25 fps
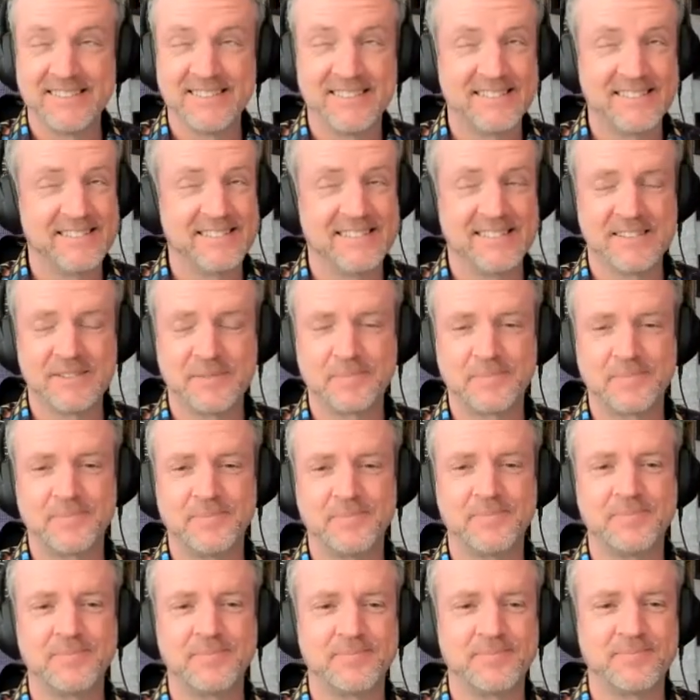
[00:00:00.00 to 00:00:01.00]

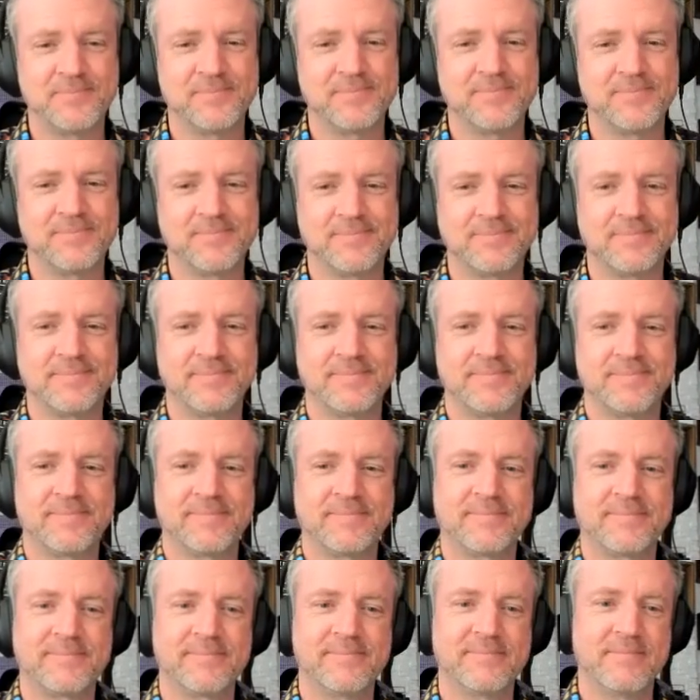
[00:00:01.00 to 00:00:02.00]

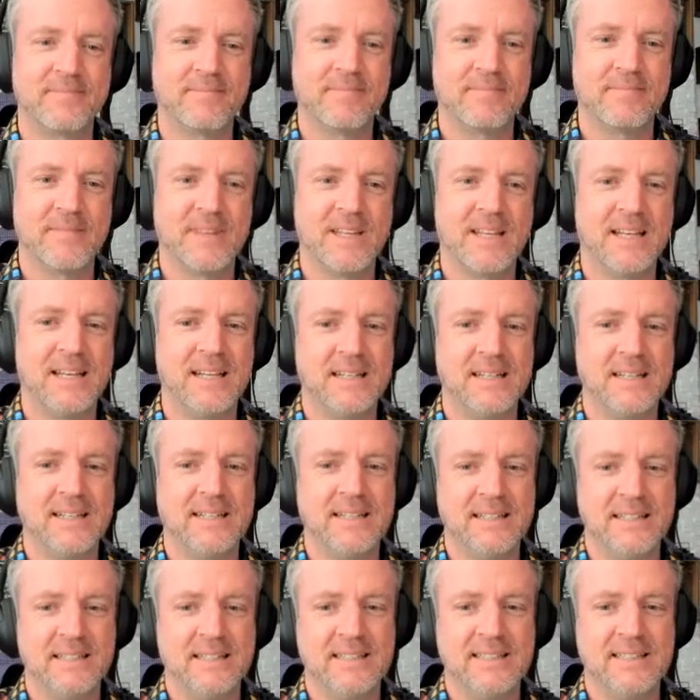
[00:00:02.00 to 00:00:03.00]

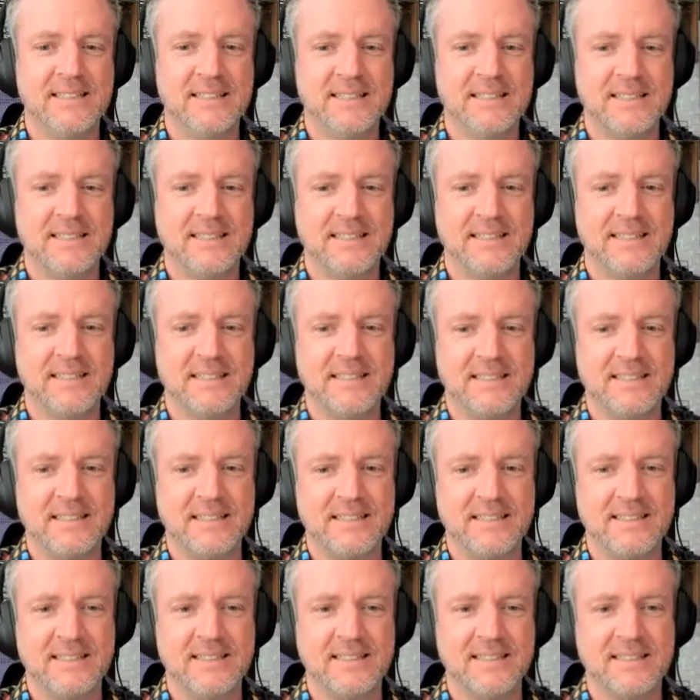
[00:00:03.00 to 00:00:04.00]

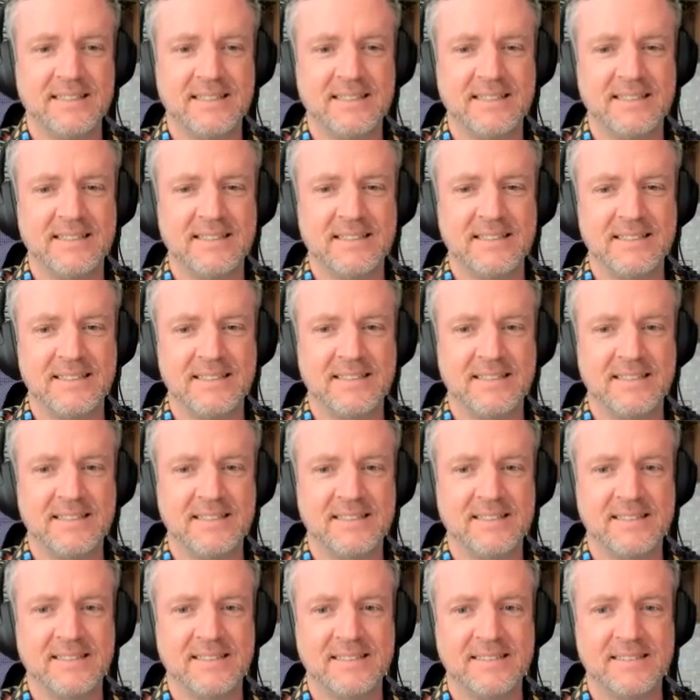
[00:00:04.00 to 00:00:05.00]

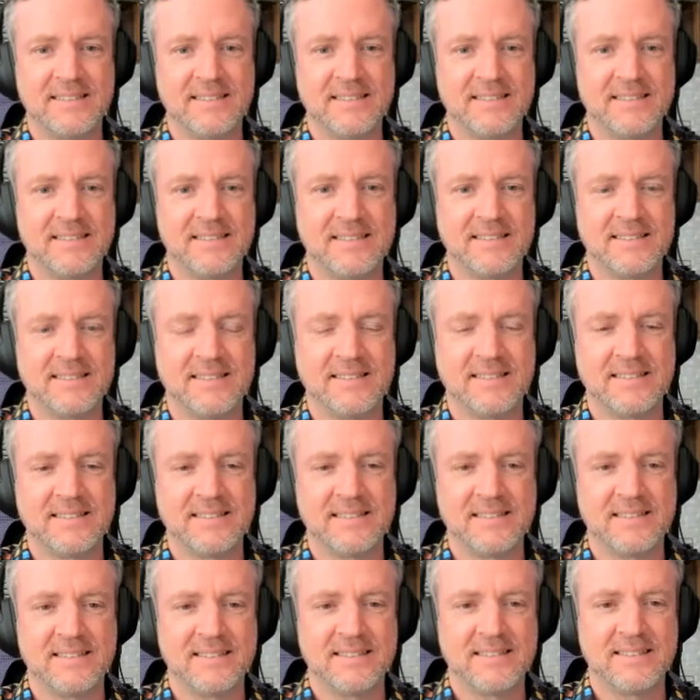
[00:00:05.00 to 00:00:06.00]

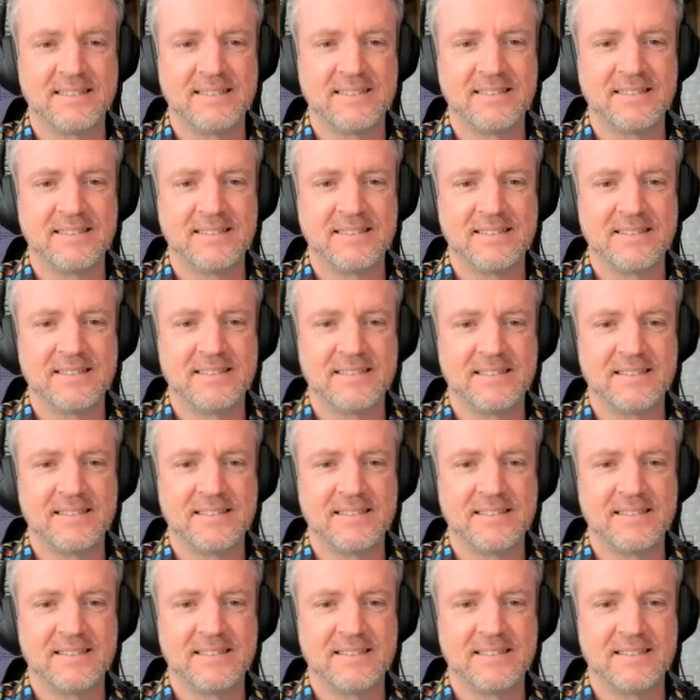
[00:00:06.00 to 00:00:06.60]
No words are spoken by the person on screen.